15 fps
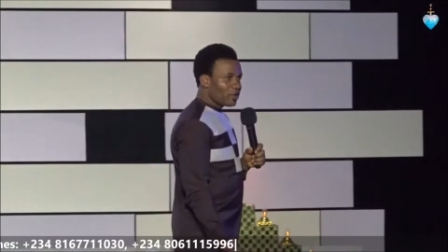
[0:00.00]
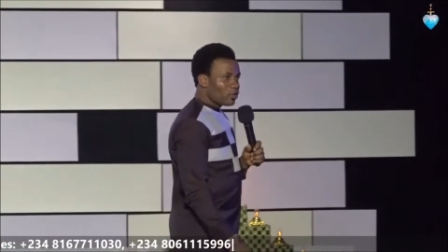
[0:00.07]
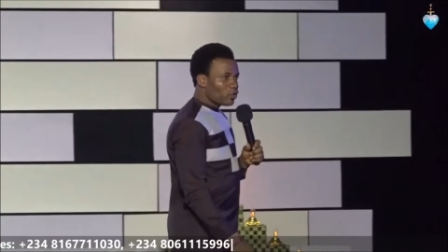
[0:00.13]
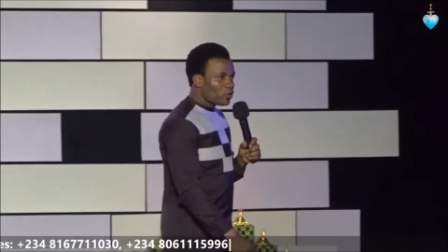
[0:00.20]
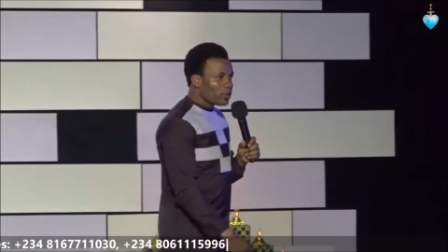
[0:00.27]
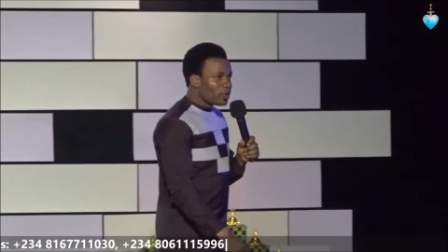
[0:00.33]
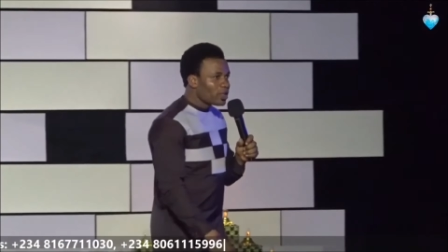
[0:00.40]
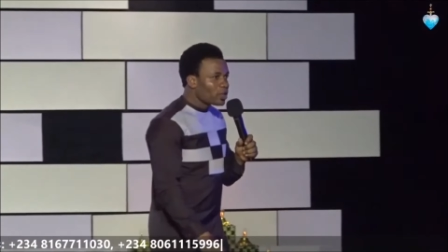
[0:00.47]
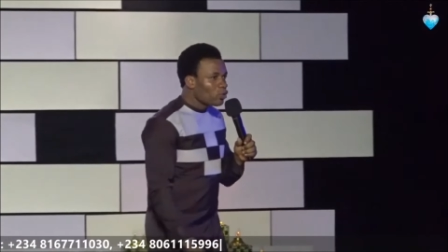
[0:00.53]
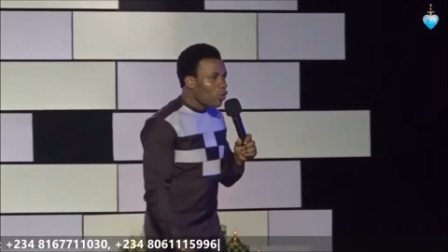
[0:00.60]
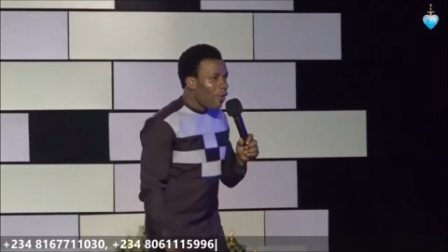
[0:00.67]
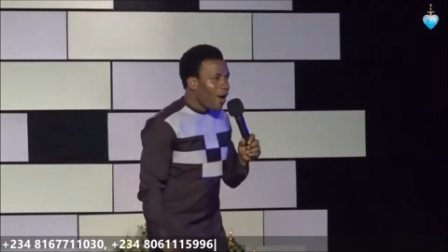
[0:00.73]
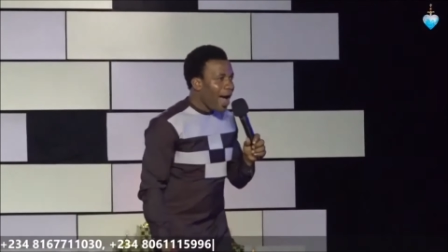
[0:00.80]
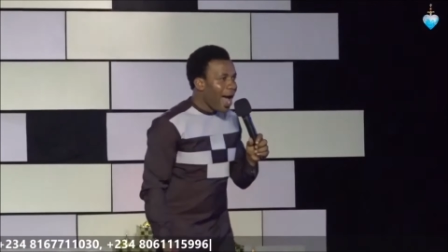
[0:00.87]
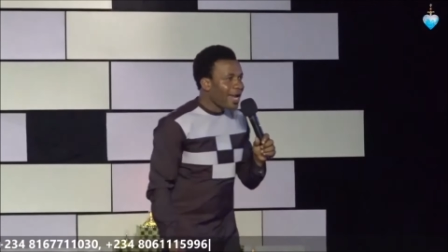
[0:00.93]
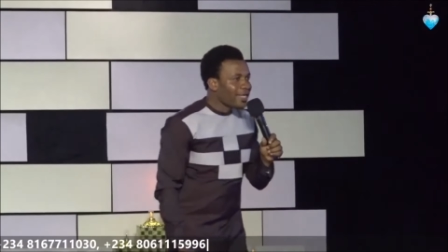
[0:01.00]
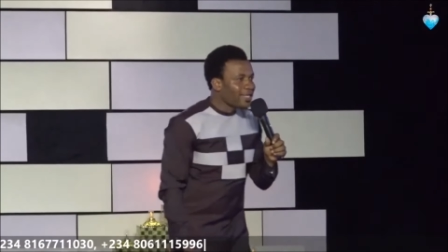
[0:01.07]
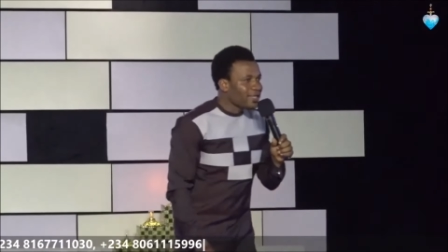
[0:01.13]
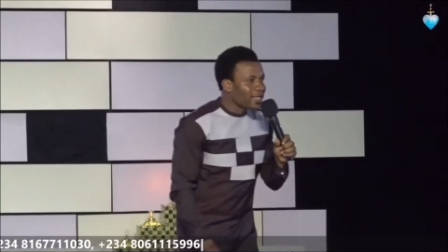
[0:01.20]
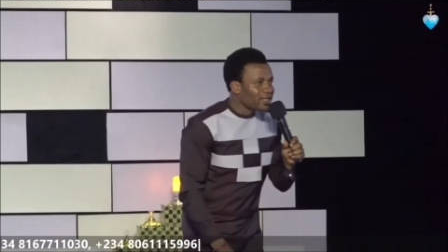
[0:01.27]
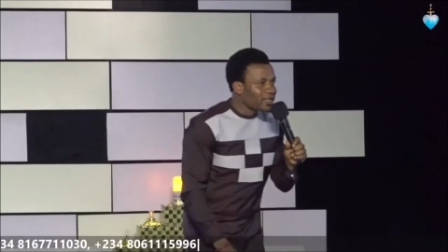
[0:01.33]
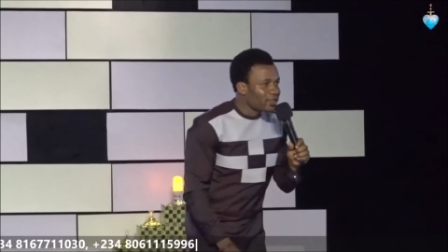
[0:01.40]
You need to
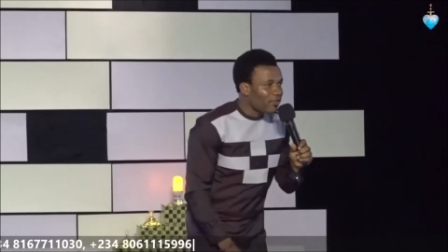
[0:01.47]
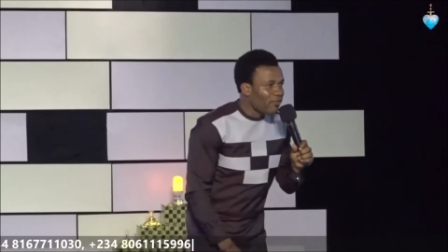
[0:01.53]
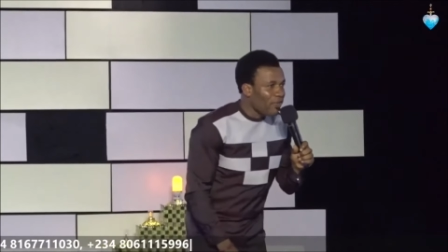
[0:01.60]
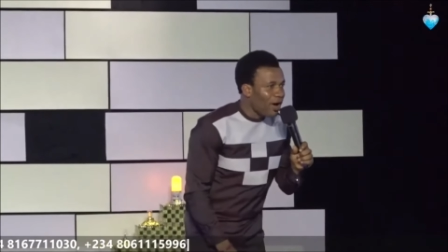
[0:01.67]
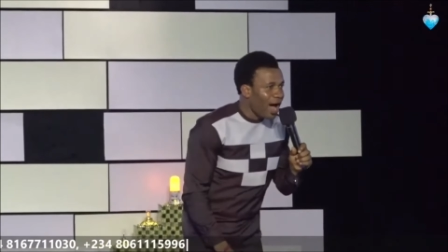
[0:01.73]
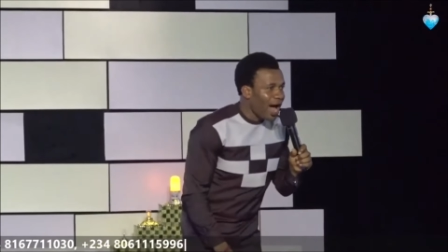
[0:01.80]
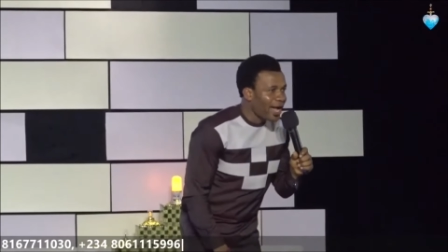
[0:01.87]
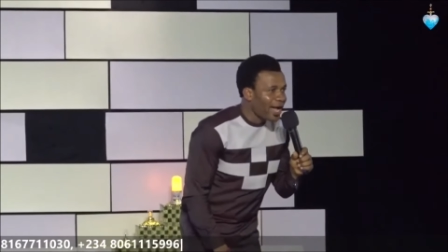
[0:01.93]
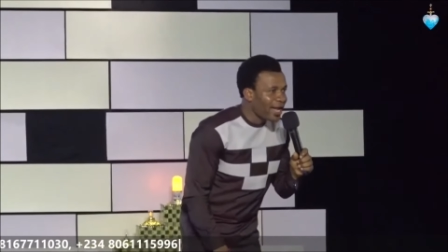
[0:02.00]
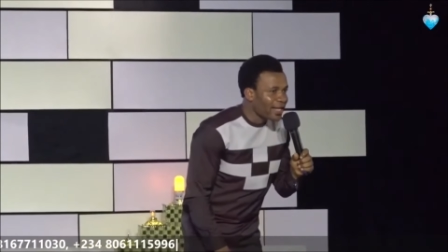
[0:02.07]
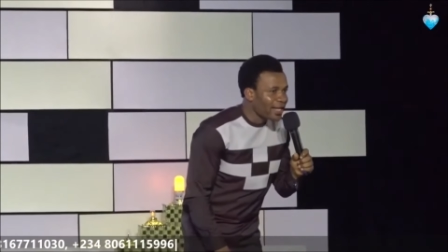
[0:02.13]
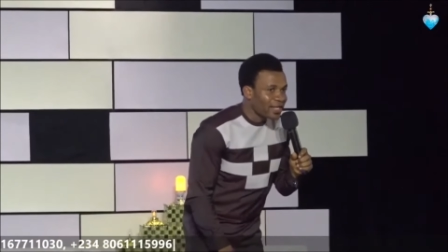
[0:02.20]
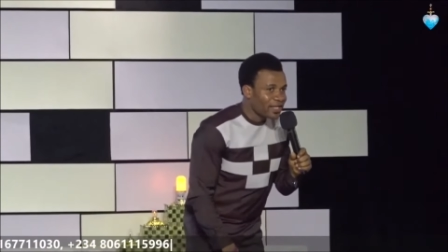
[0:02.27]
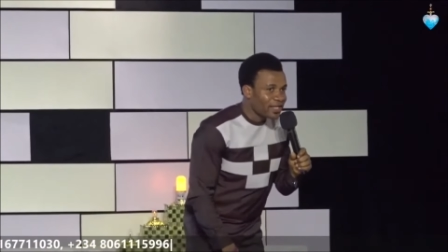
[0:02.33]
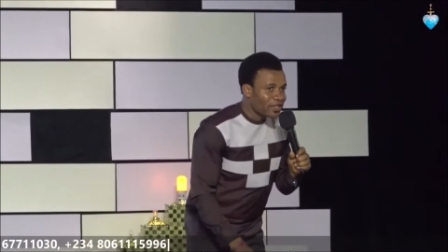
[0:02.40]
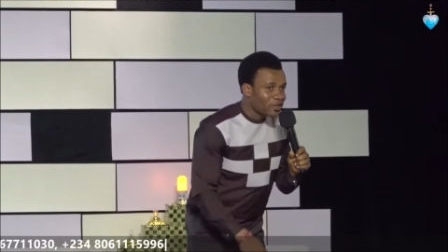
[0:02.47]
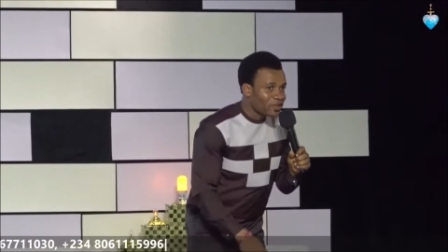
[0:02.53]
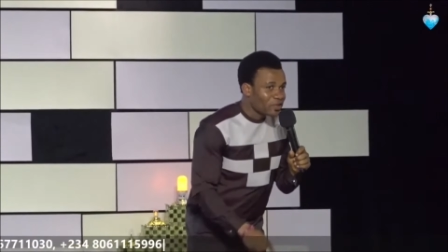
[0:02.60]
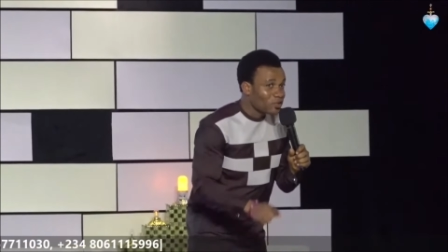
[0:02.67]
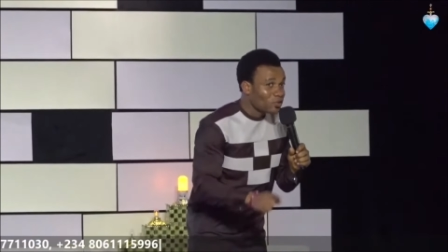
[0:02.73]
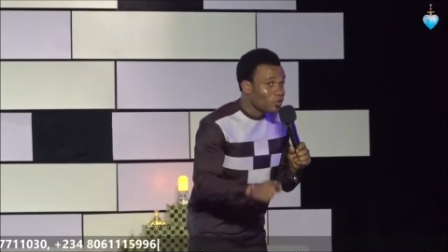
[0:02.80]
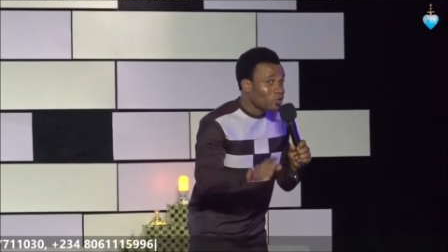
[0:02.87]
identify
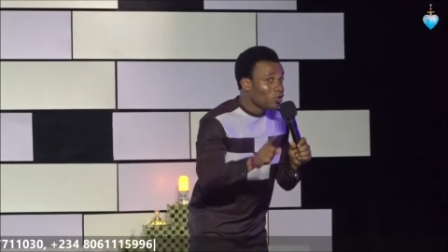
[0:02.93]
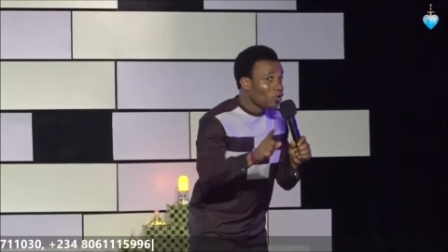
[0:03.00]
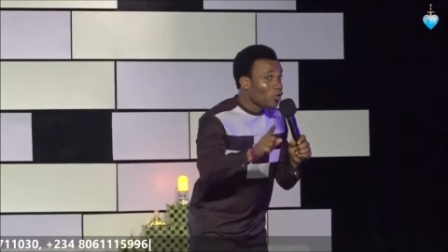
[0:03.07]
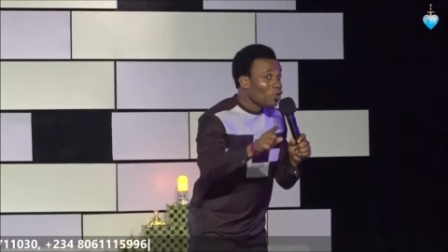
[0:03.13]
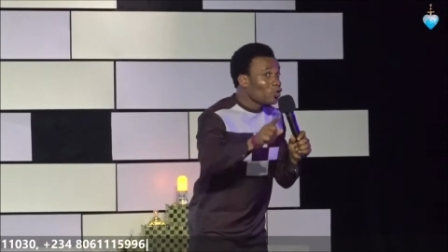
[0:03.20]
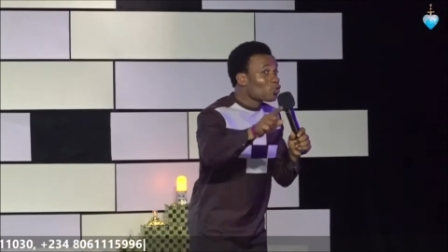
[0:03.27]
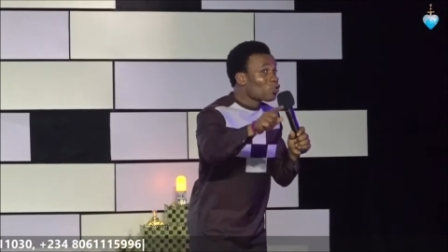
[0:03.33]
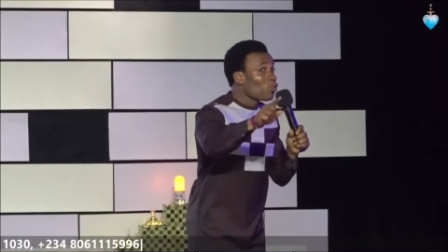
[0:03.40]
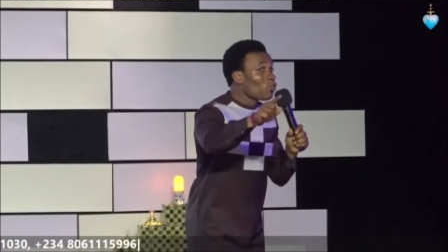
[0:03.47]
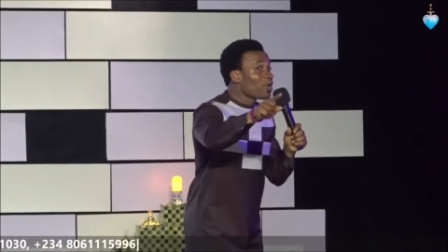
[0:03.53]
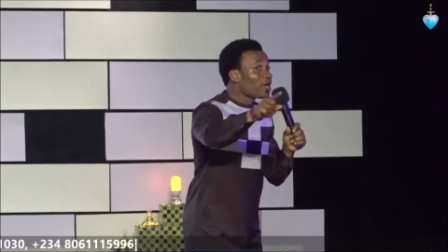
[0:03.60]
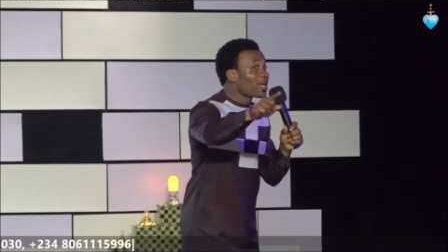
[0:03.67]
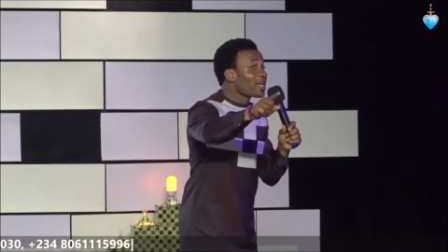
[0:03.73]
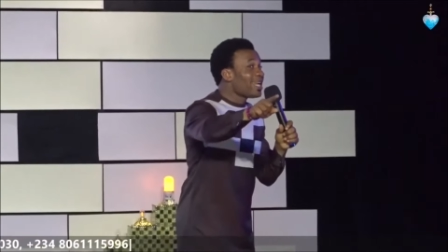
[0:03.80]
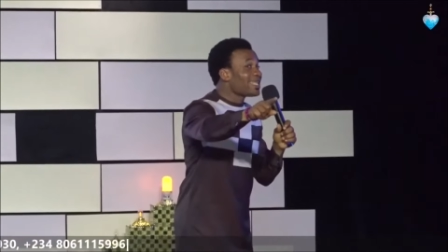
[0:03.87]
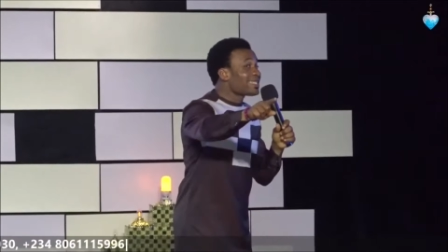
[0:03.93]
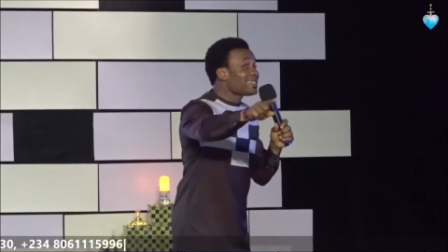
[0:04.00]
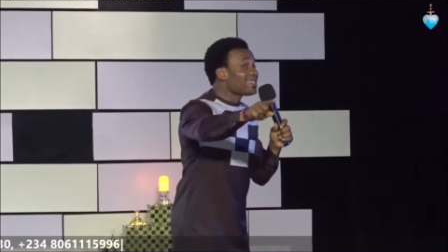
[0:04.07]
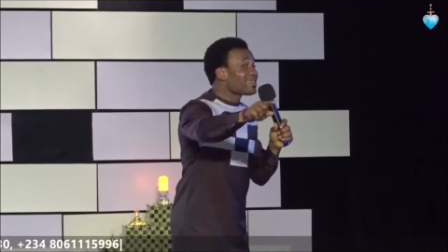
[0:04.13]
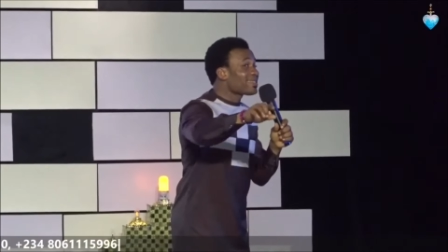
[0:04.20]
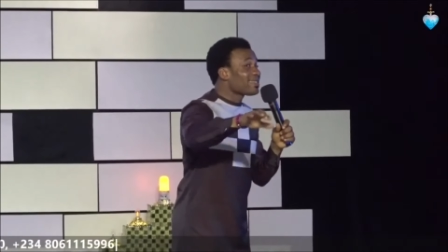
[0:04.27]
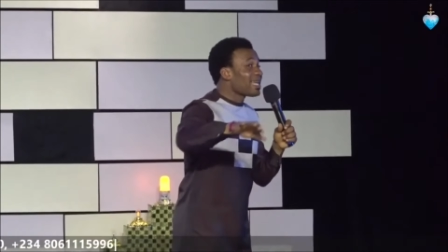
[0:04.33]
those
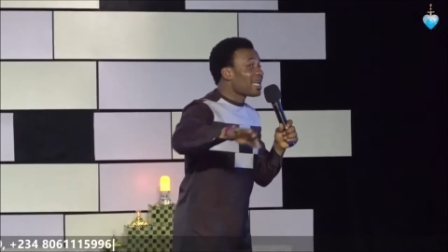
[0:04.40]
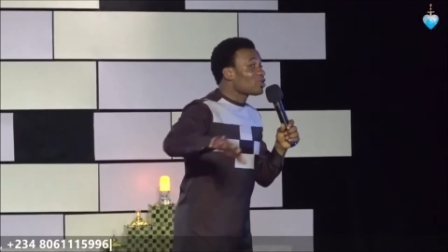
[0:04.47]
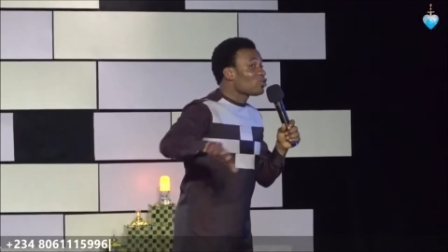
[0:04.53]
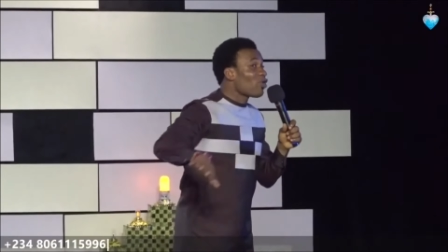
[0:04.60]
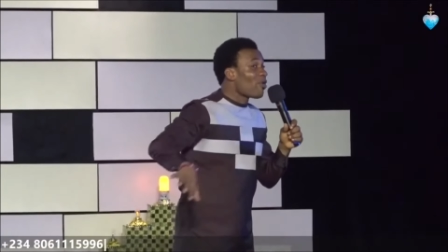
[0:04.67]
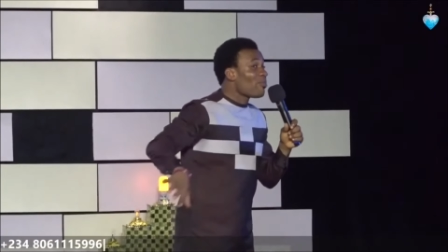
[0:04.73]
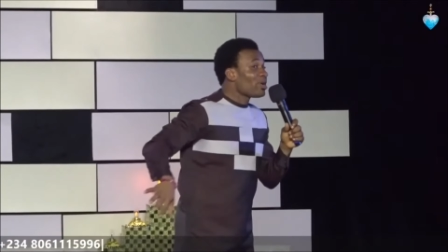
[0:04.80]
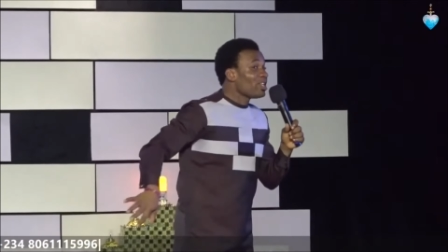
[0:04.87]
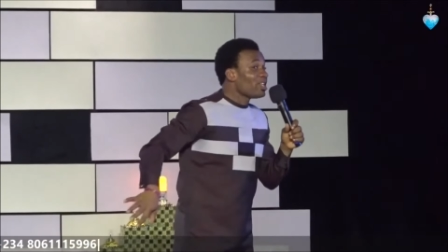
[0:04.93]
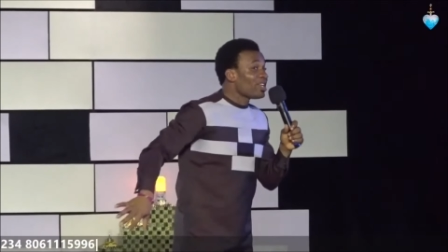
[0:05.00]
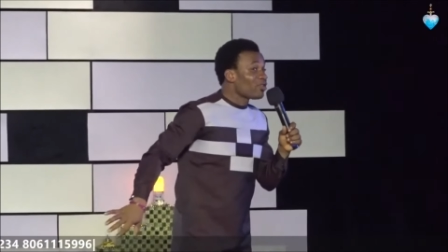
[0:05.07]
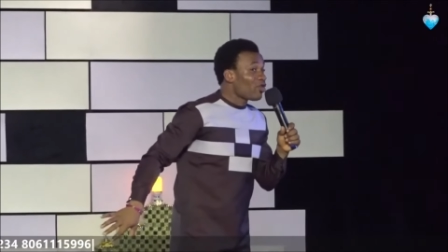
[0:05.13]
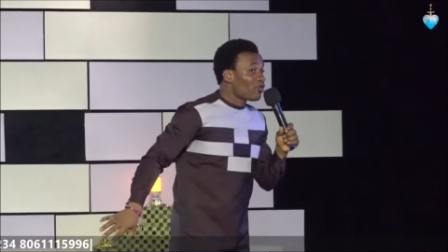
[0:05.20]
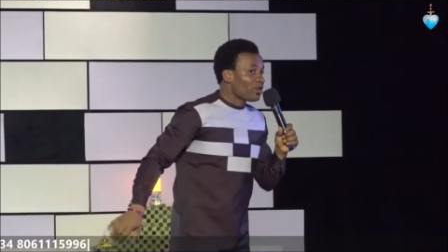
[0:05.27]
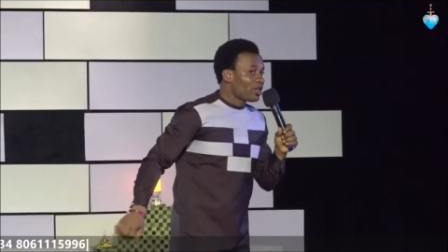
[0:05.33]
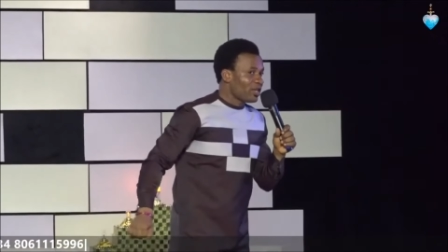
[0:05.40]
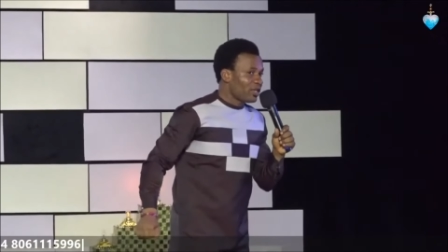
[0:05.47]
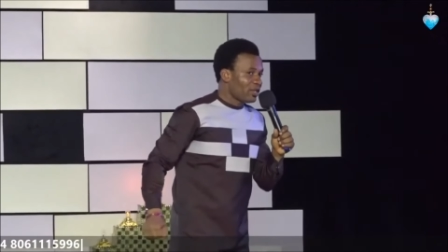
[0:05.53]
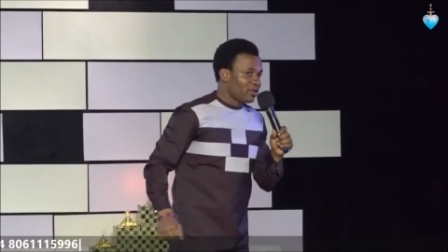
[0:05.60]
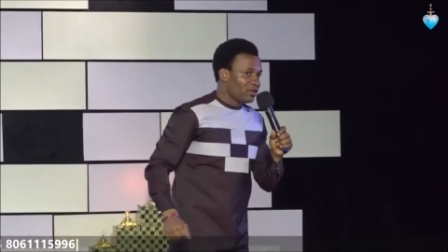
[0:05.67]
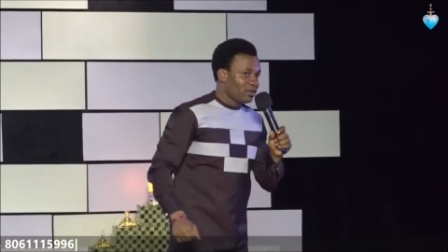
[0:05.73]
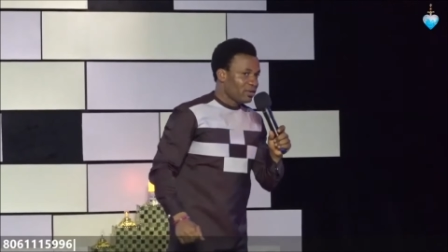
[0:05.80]
weaknesses that you have been ignoring